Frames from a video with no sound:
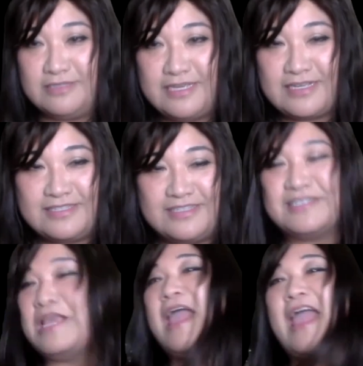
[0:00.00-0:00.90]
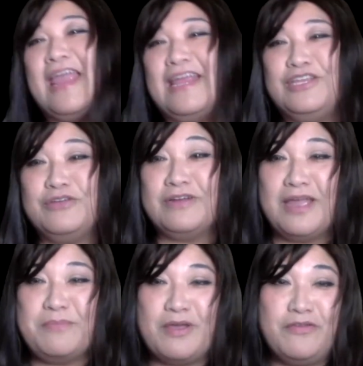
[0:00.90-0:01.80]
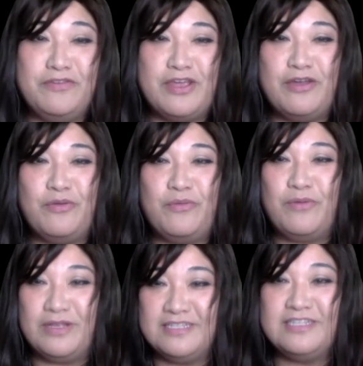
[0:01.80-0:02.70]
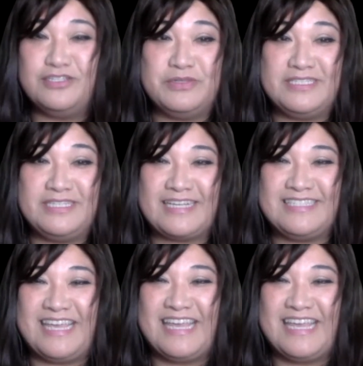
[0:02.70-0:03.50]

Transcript: Texas. And you and I both know what's in Cotulla, Texas.